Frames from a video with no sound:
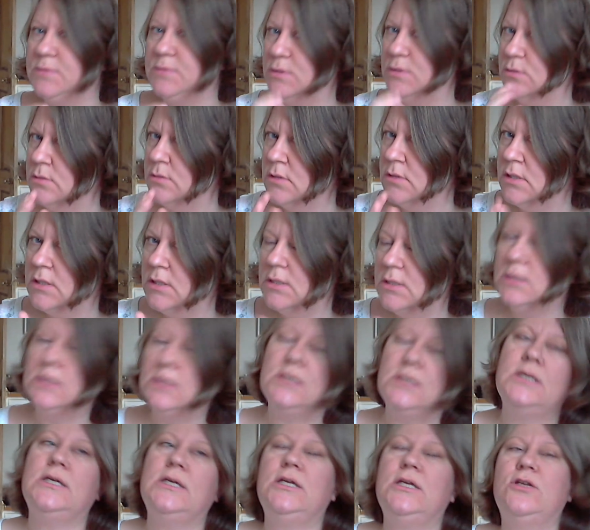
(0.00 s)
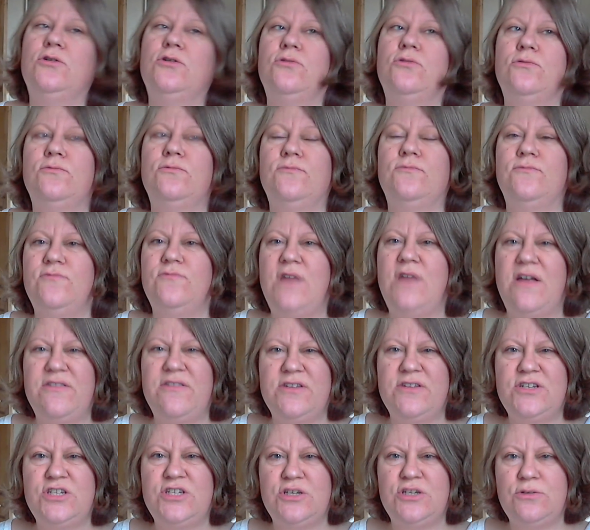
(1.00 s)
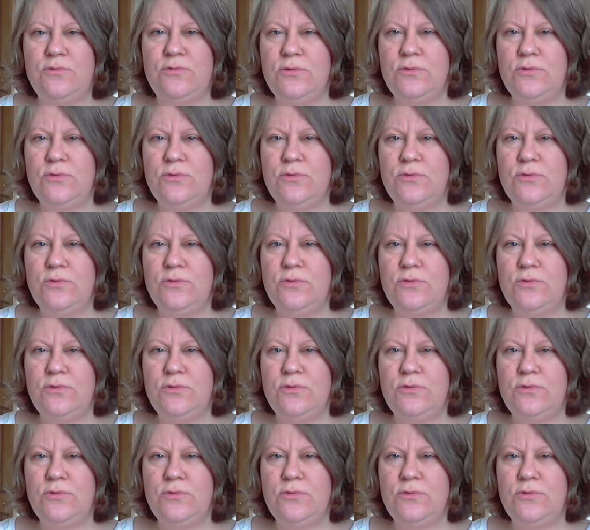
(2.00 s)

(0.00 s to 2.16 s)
But, you know, rather too